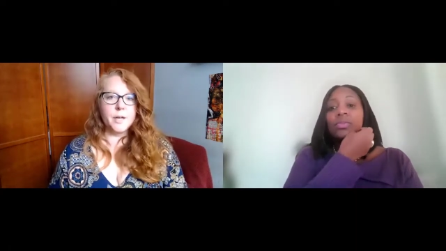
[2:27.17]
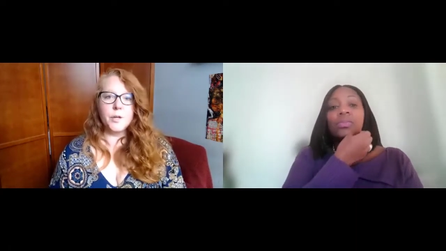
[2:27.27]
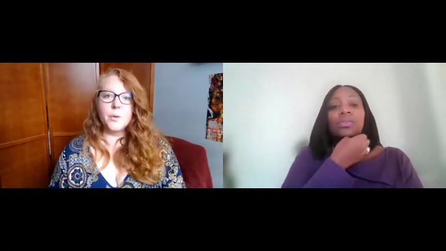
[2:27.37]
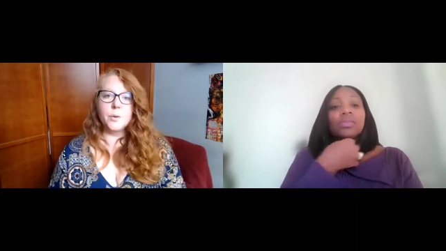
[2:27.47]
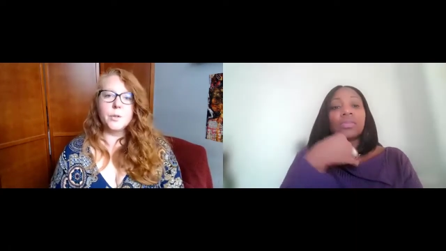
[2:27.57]

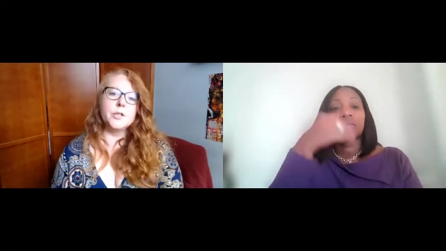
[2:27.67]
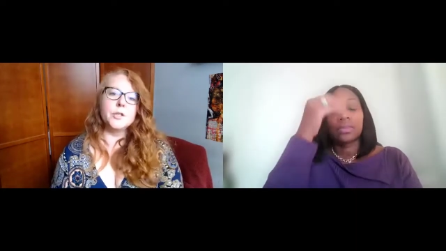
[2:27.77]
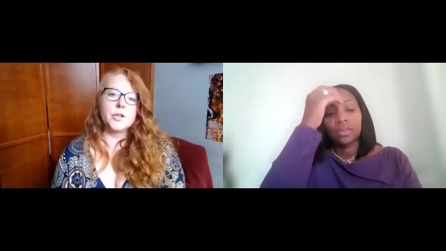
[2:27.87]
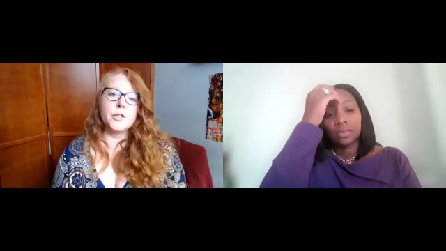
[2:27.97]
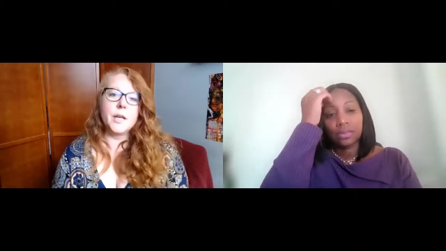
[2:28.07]
Speaker 1: your
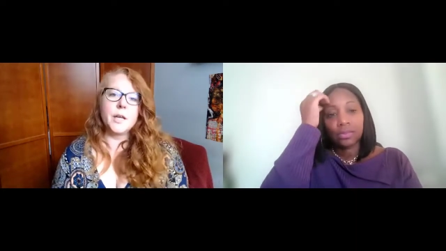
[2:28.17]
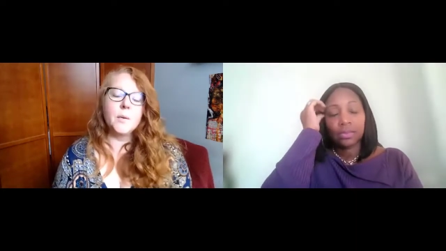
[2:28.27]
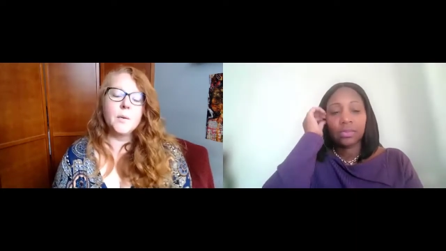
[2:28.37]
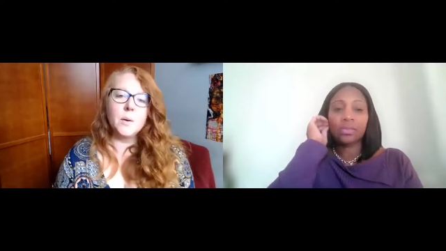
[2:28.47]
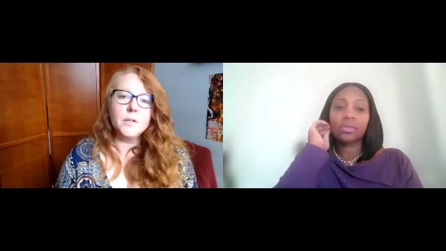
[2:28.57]

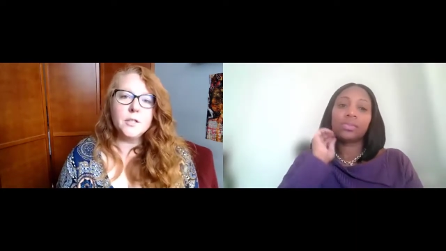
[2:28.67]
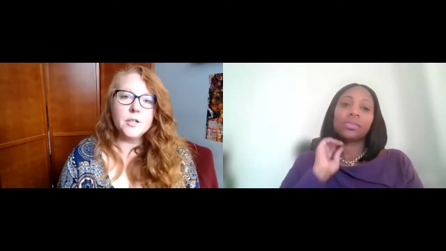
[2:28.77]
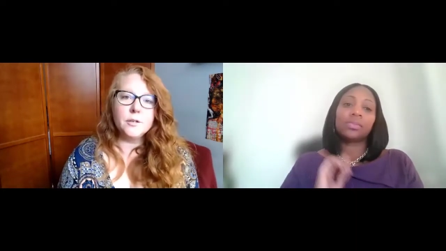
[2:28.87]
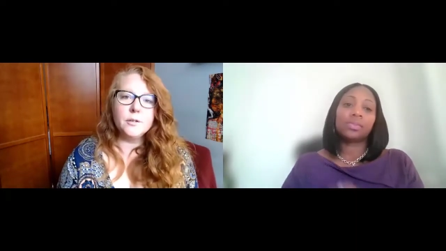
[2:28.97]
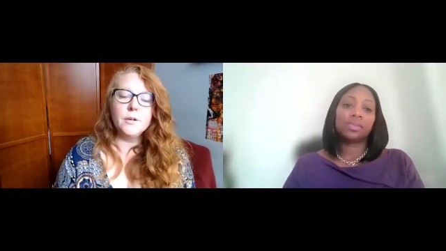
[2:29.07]
journey. What would
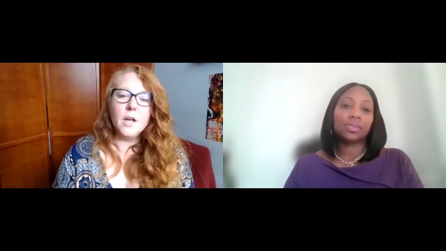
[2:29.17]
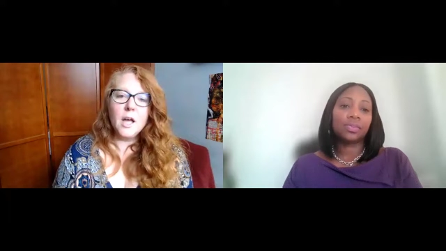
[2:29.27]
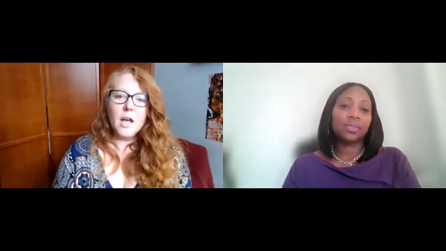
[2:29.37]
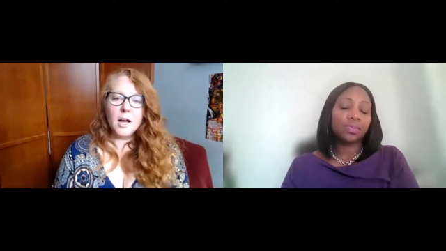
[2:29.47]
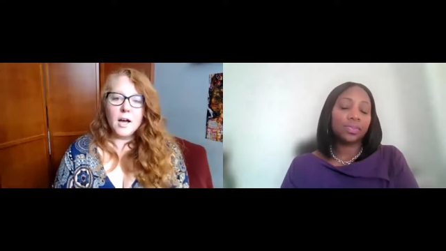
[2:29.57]
you
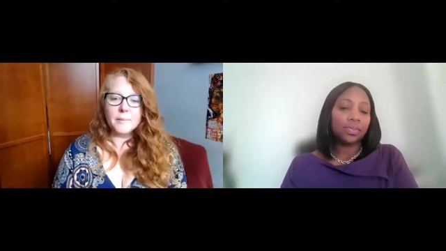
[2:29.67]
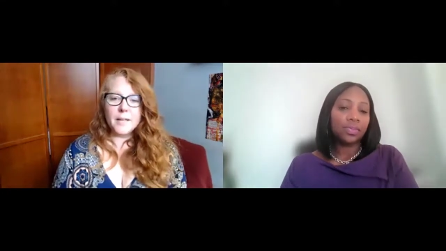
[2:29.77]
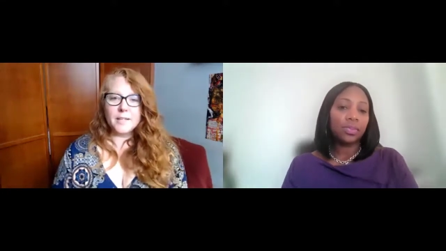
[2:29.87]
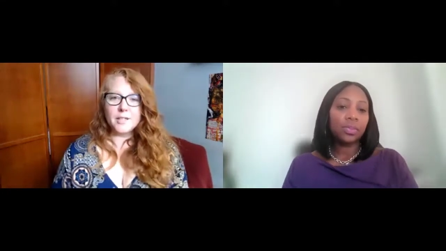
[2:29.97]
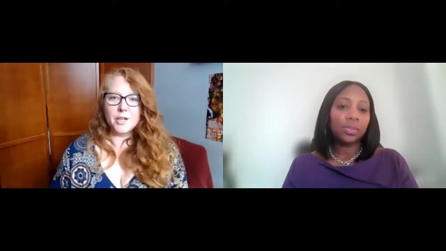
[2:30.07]

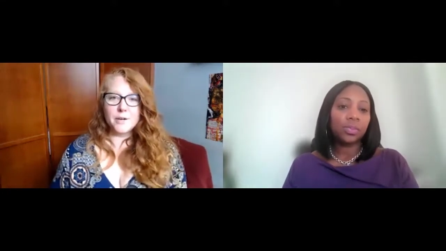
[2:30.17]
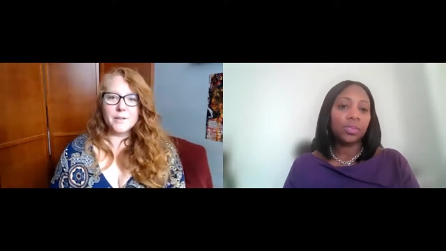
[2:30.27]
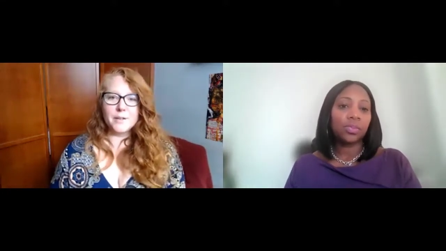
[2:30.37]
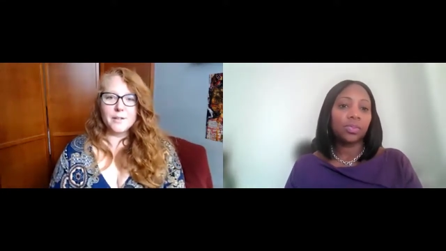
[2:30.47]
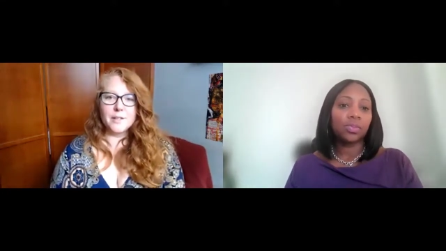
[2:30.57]
like to share
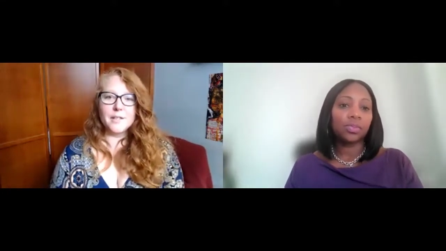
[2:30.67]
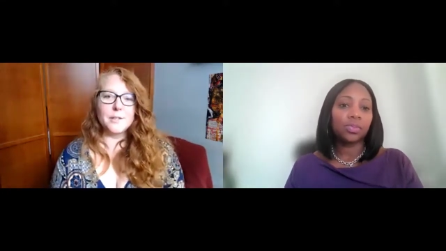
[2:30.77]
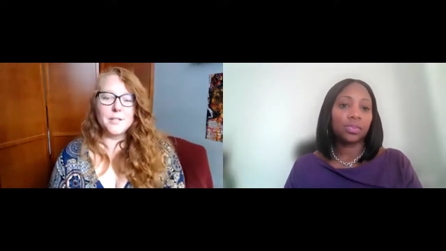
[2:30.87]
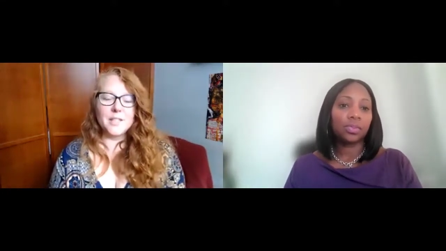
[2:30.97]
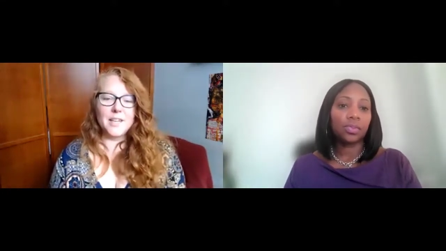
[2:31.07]
with our
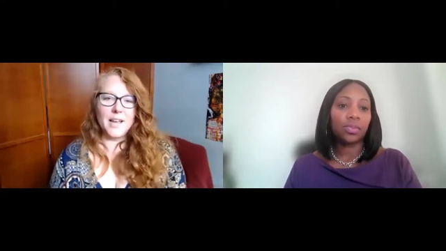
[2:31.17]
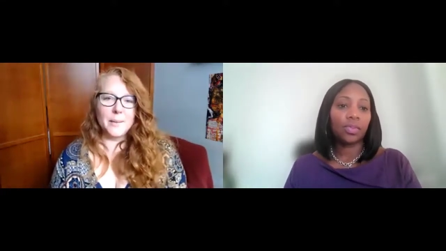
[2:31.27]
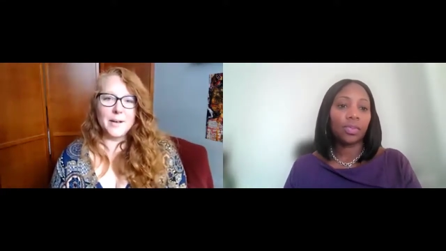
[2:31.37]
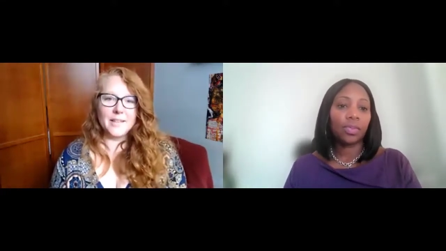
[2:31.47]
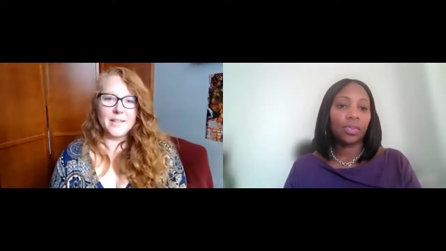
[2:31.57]
listeners today
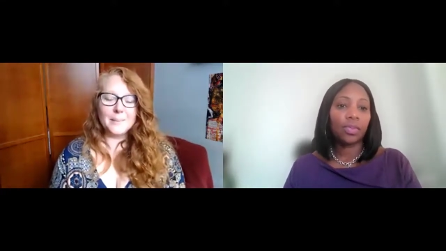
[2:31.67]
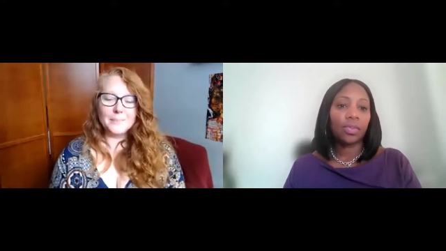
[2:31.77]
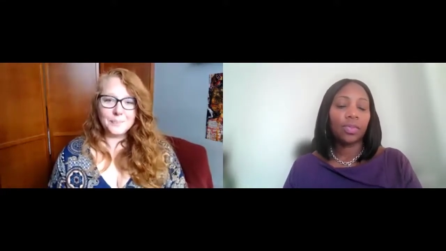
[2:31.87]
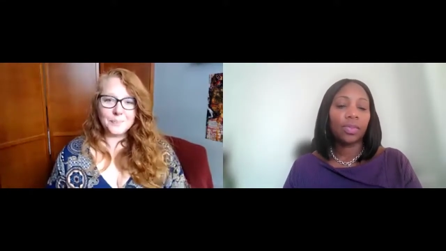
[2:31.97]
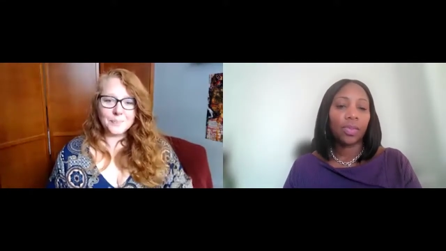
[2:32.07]
about that?
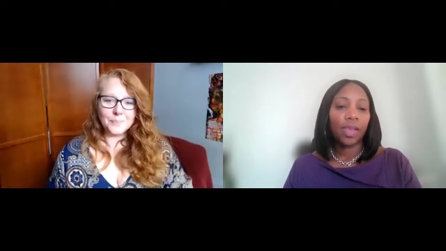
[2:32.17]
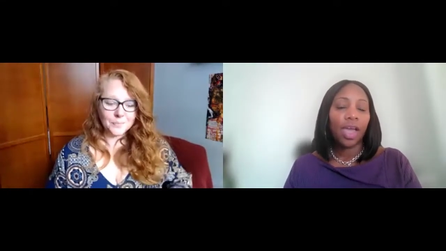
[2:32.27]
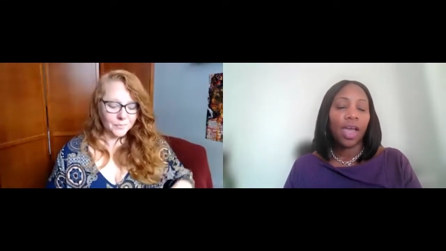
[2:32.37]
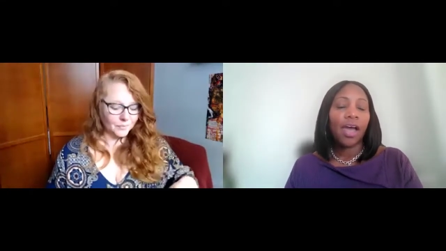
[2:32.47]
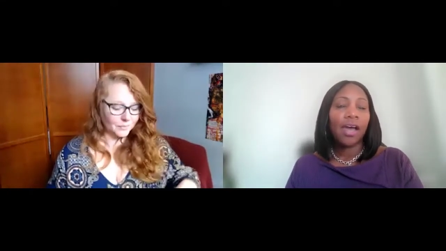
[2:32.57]

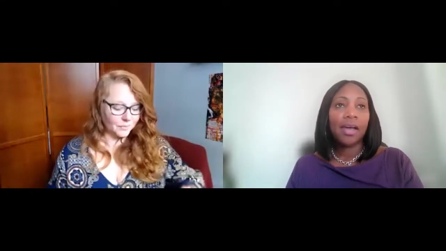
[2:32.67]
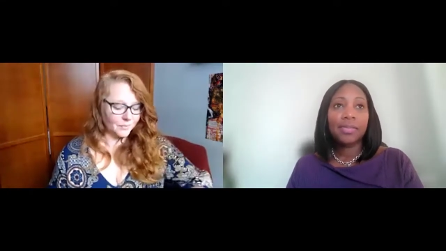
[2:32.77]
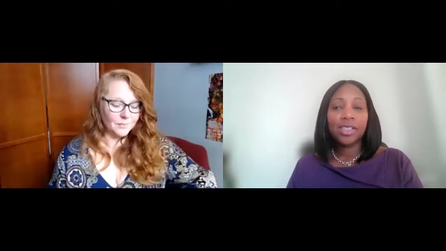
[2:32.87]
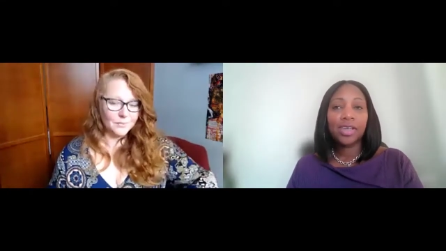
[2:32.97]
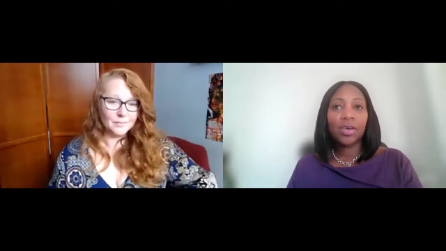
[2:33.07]

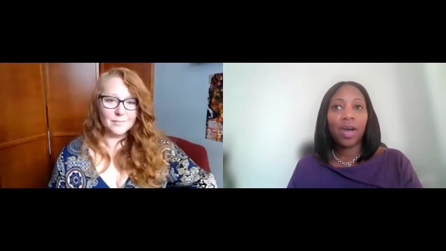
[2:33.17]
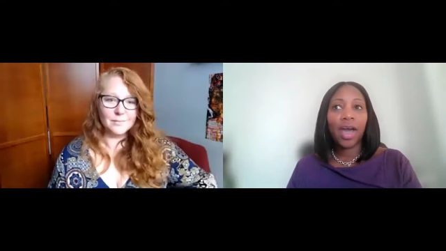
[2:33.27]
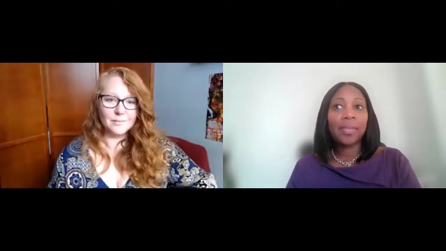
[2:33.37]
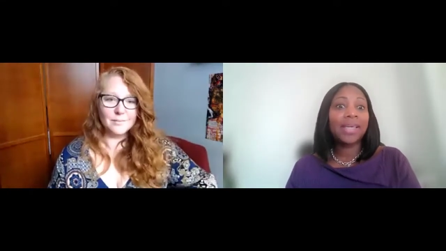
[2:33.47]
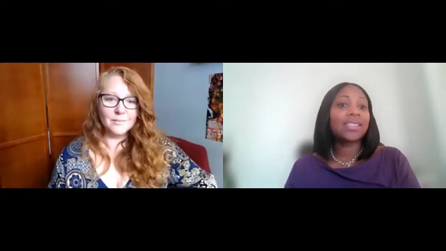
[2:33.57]
Speaker 2: So
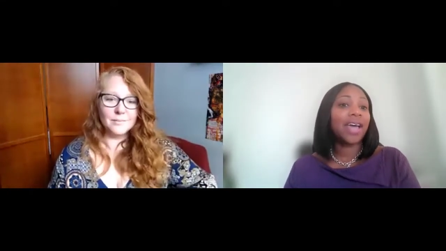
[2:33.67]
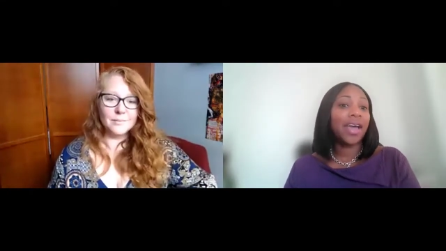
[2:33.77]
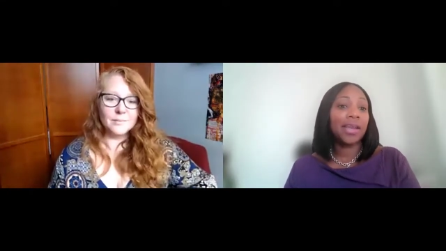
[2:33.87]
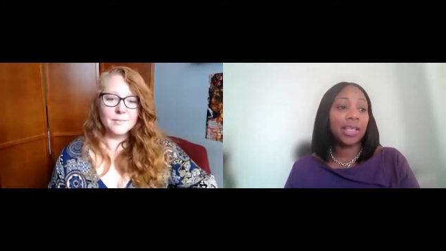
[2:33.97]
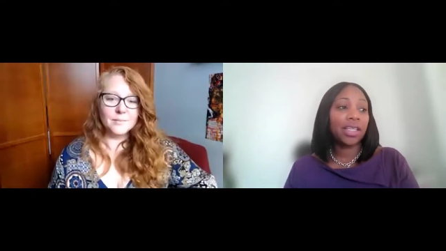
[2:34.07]
I'm
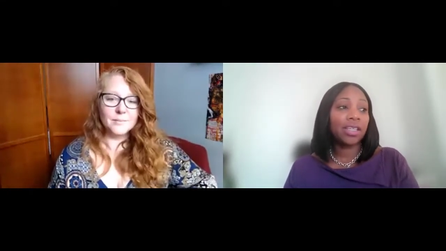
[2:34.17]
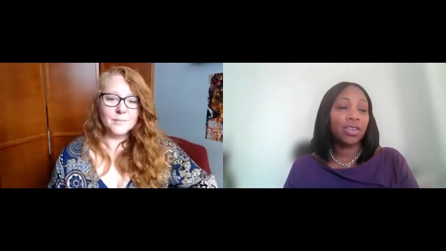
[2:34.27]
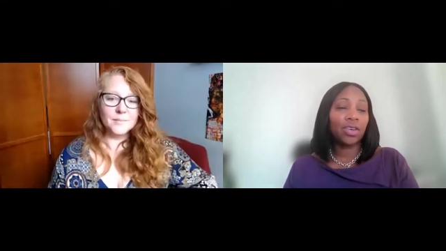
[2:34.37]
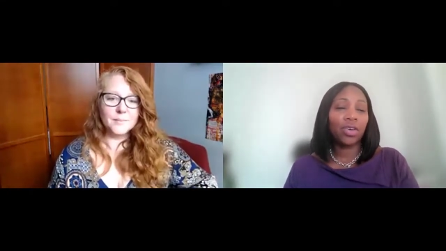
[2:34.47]
excited. You